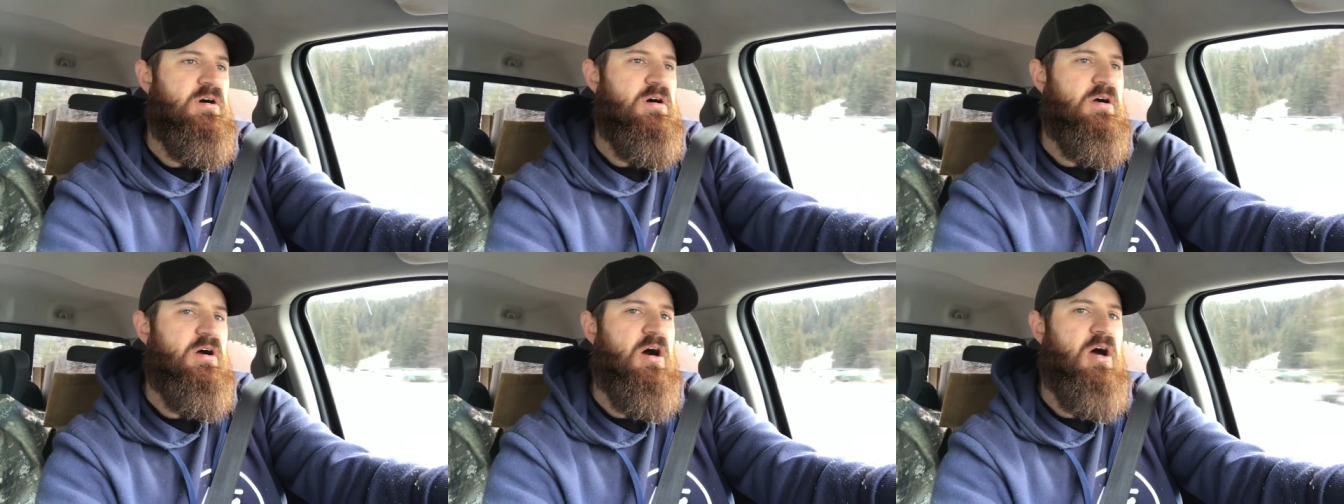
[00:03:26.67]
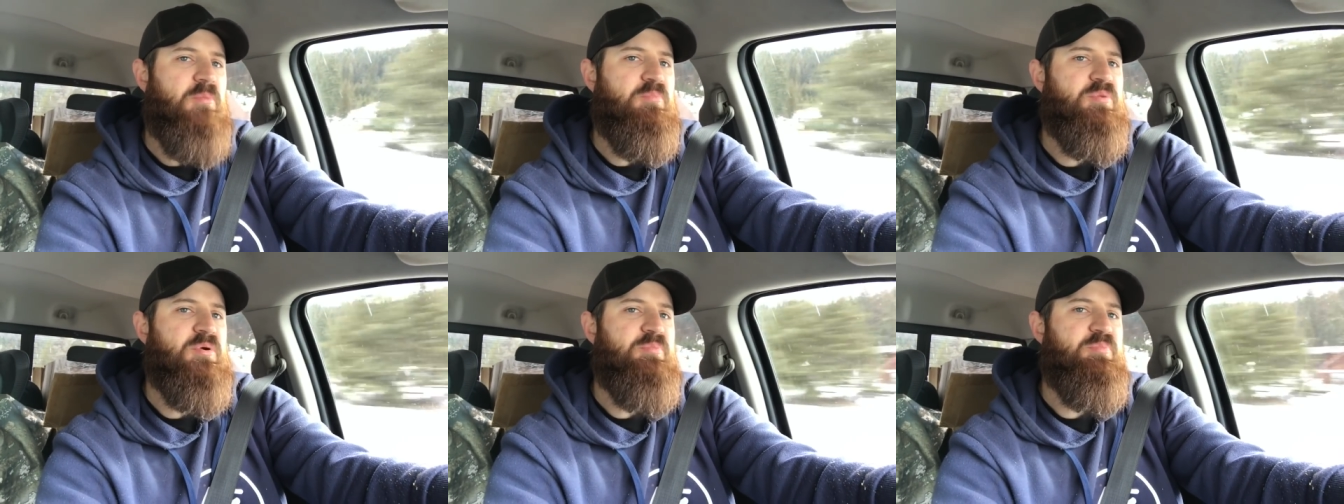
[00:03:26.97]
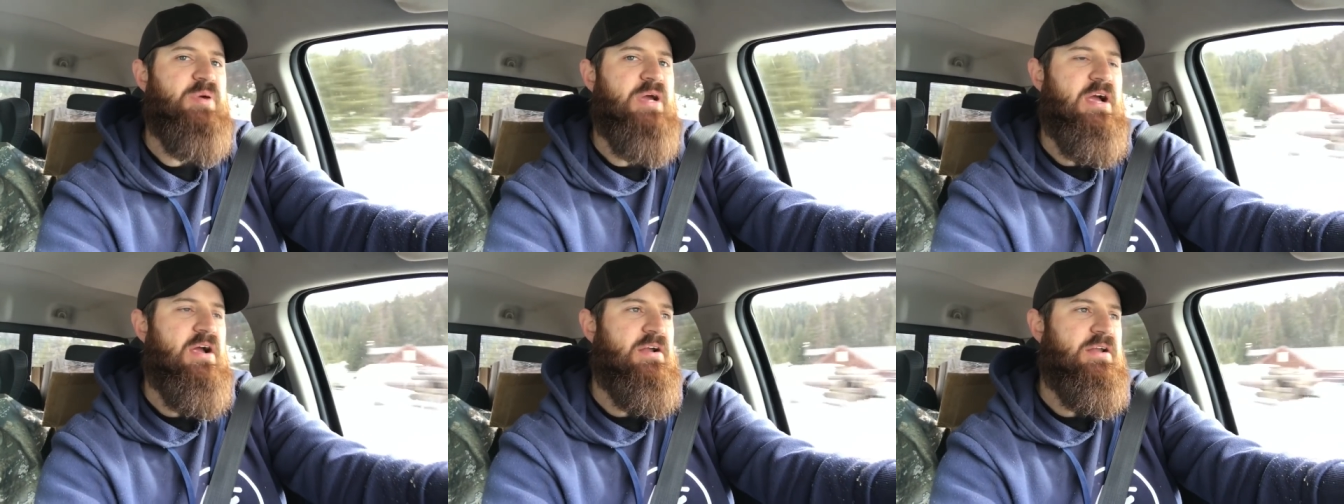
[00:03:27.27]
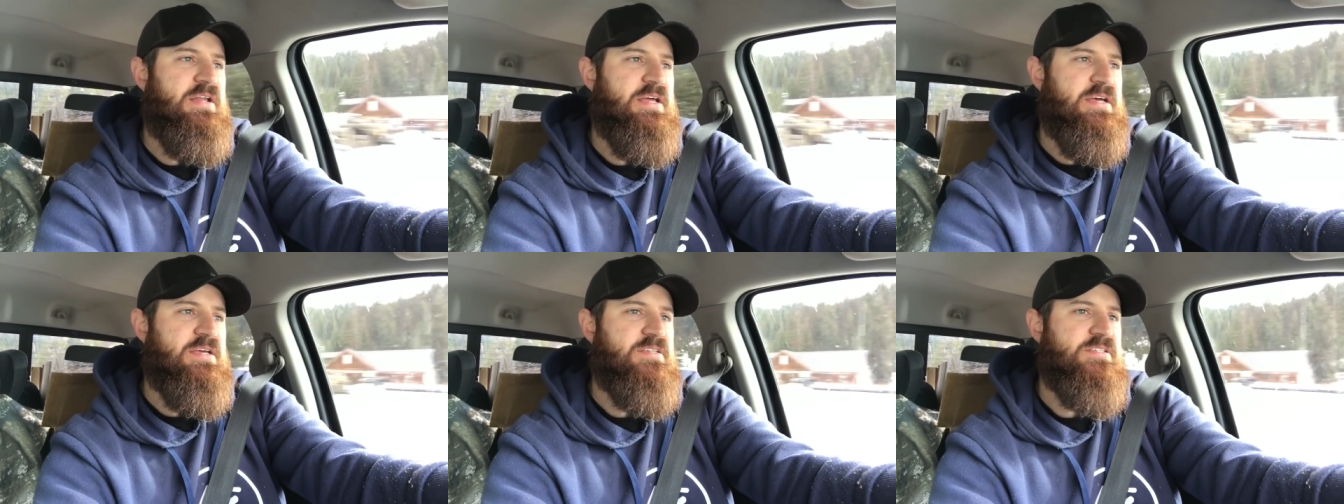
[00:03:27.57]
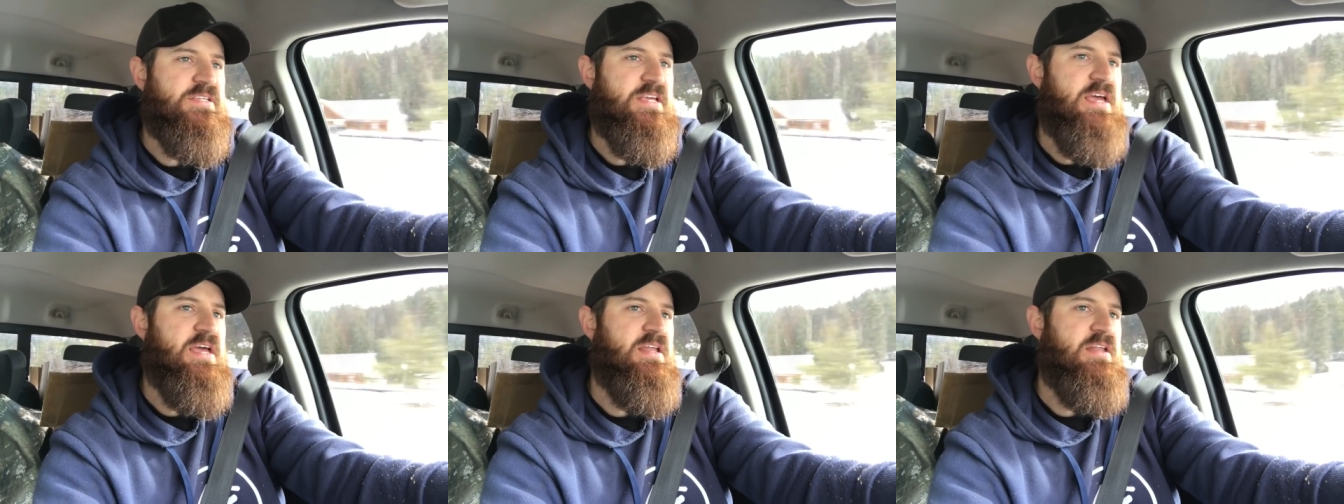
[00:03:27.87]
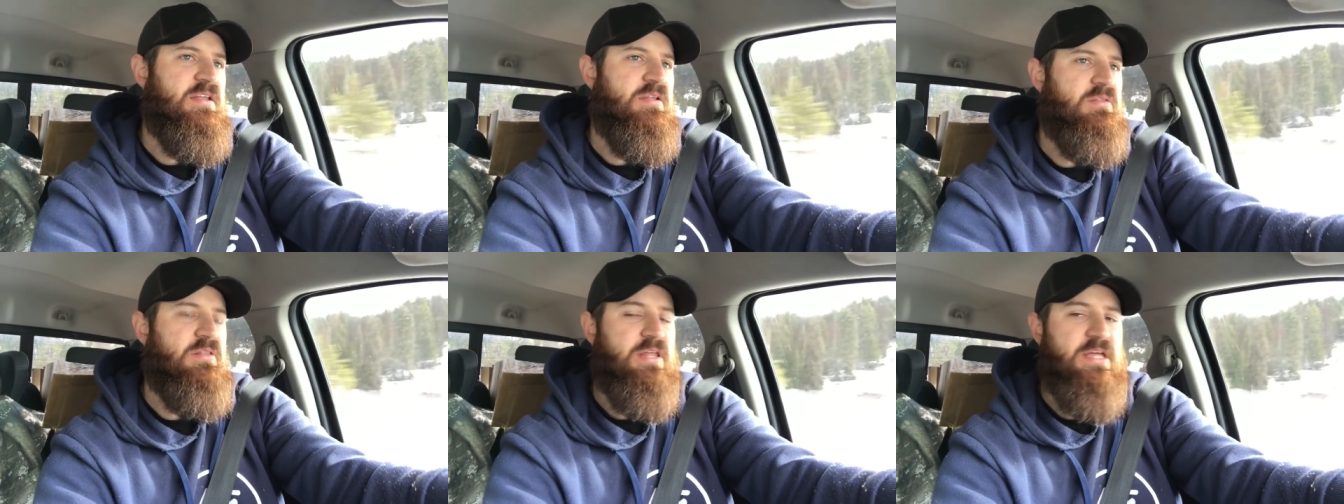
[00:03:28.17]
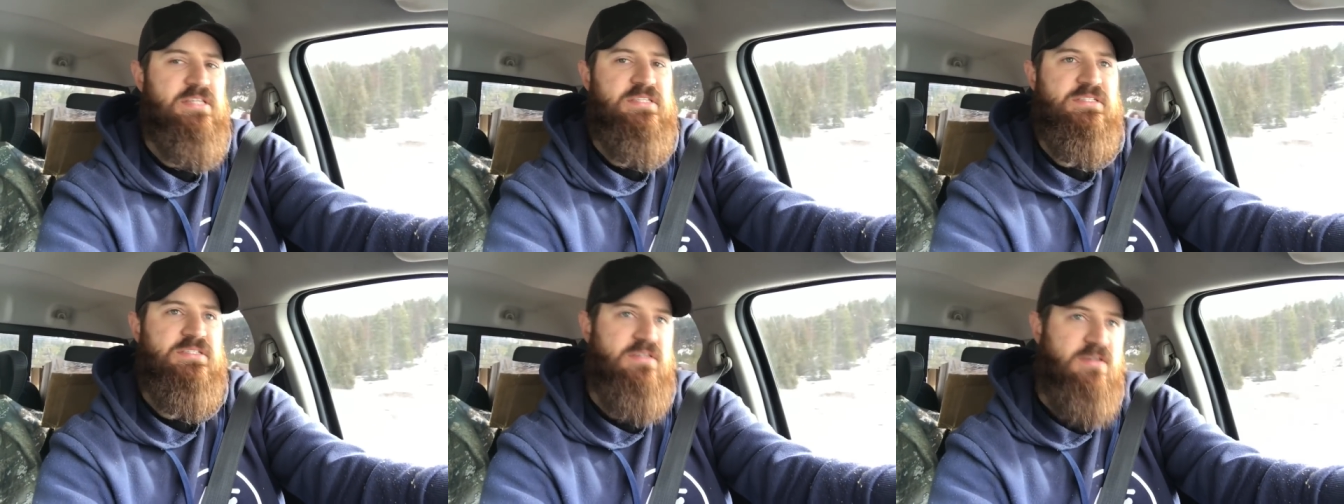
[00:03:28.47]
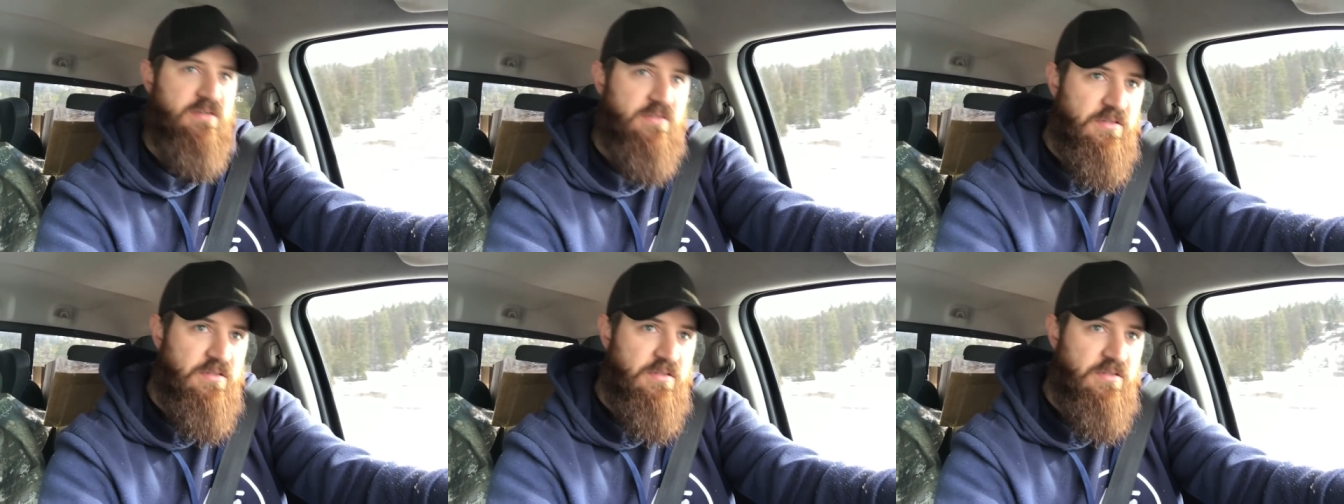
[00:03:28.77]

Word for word: on preparedness? And let's